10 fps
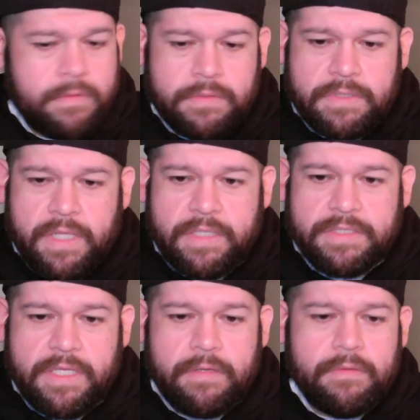
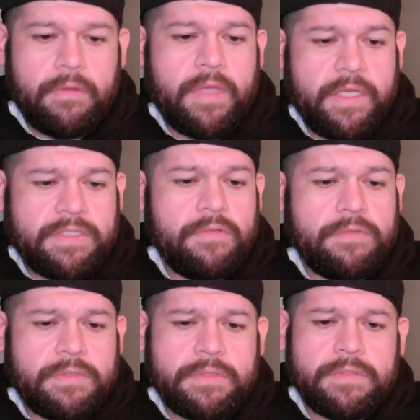Slides out. Okay, so
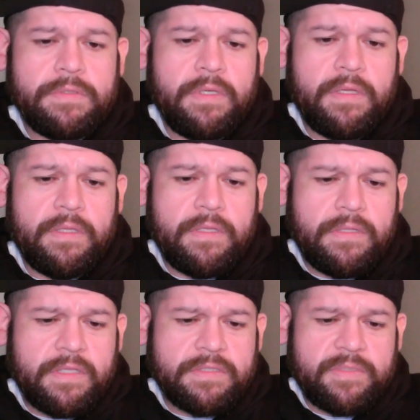it's, I
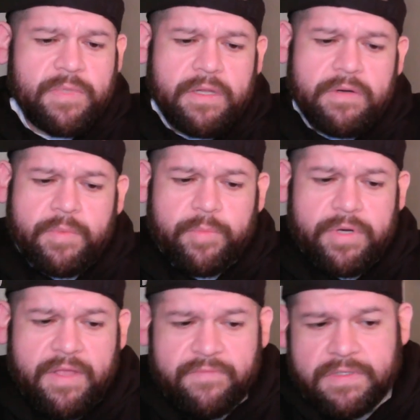think that's similar. I don't remember
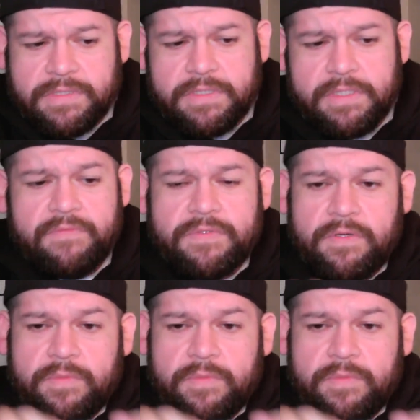it having a sleeve to